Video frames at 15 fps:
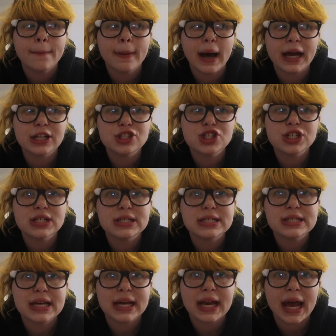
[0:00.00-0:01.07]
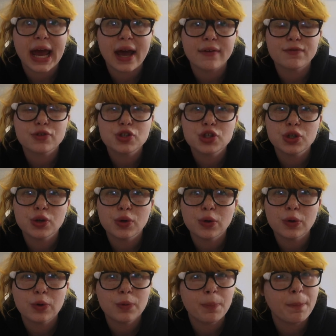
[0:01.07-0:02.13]
but she did have
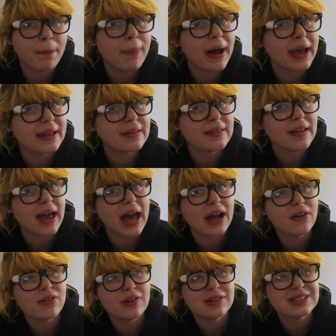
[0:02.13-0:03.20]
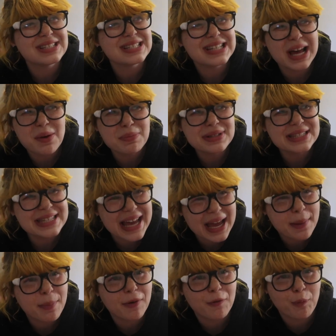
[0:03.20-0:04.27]
2 bilateral, some
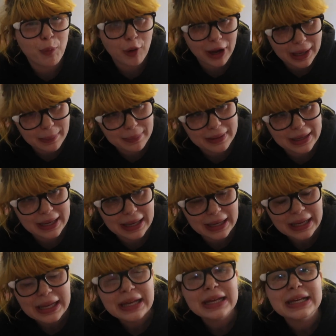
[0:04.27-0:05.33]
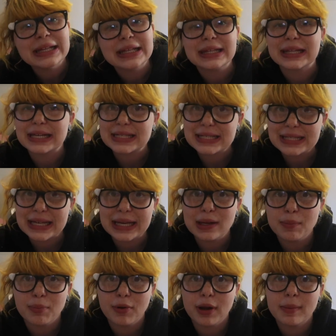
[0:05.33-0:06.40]
type of brain bleed that they see
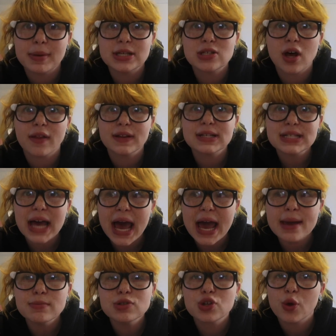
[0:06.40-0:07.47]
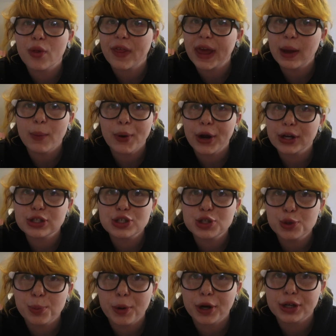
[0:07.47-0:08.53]
in preemies all the time, so they weren't
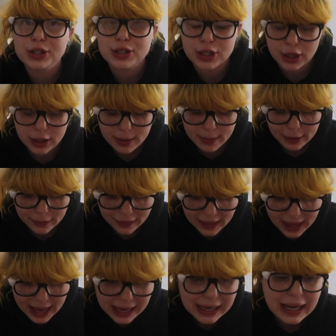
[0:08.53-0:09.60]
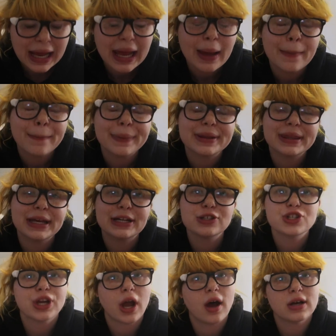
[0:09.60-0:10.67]
super concerned about that. But then
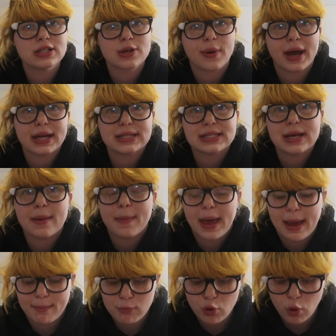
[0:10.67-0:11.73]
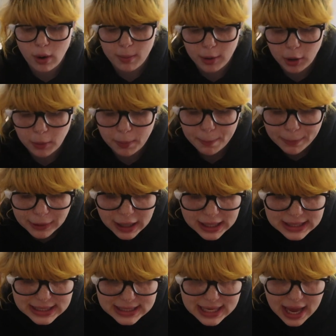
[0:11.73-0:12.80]
she also had some abnormal
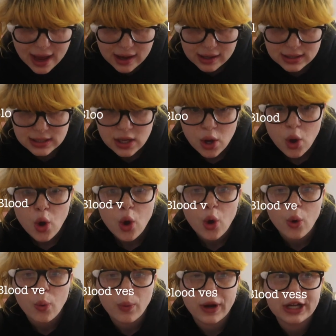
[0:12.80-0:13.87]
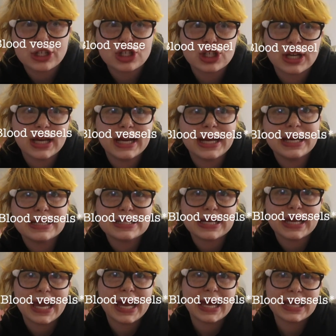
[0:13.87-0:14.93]
blood cells, which can
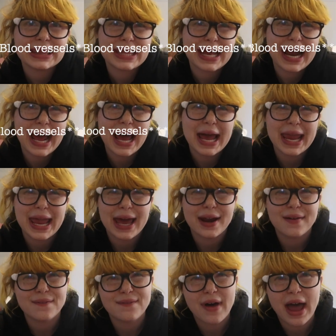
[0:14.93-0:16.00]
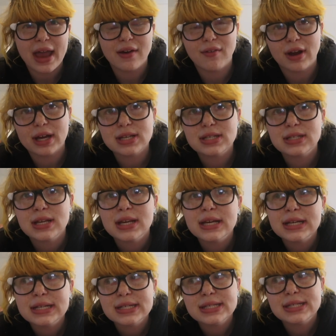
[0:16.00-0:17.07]
indicate that I had a virus,
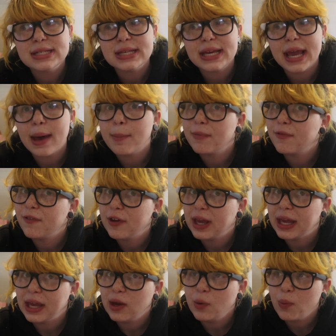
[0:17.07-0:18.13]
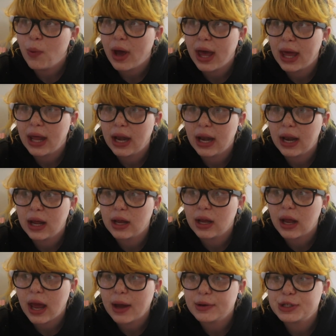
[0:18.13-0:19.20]
CMV, when
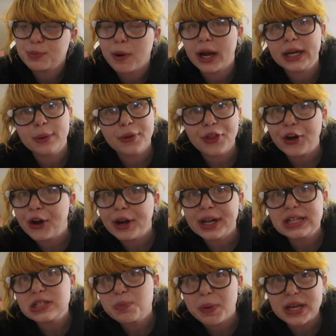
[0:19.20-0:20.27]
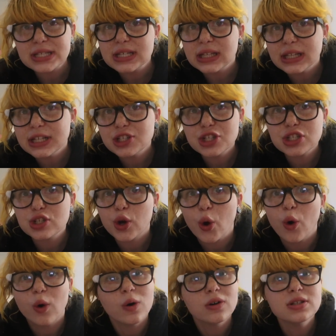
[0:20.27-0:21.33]
I was pregnant with her, and it's basically just a
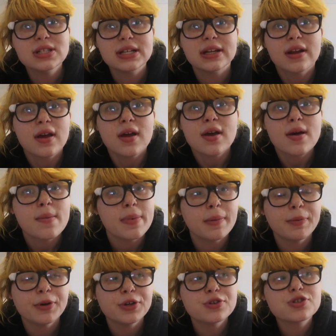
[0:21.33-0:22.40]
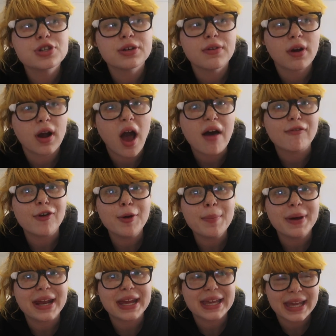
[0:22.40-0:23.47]
cold, and people usually recover,
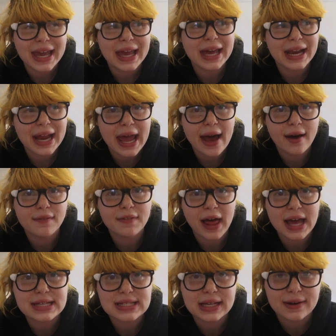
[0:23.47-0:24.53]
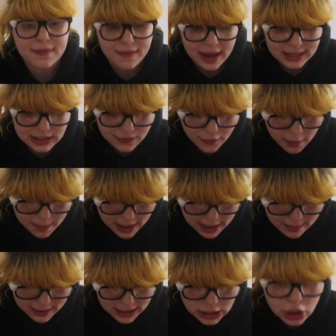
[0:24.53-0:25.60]
but it can have lasting effects for
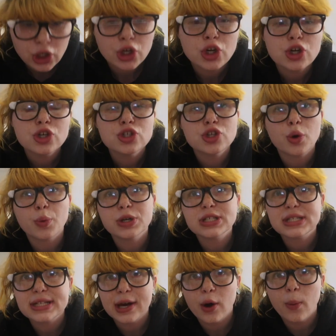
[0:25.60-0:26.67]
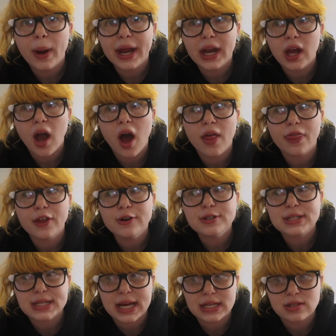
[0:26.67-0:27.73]
babies. So we're still waiting on
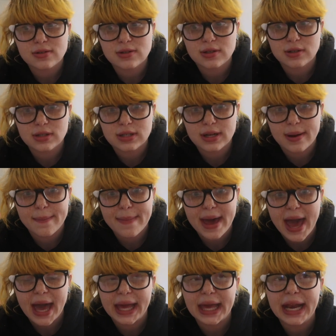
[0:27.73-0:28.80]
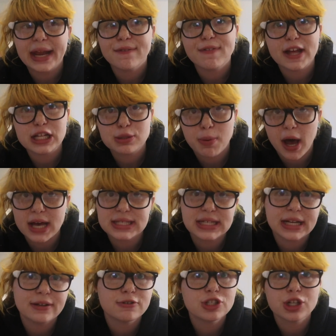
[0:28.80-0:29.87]
those test results to come back, and if that's
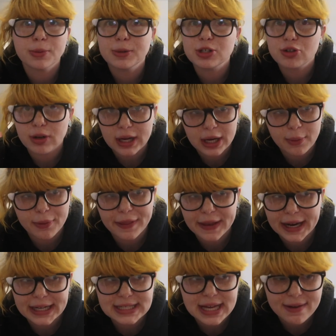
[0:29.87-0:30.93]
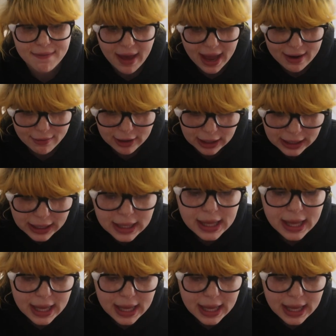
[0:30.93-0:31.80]
positive, she'll be treated with an antiviral,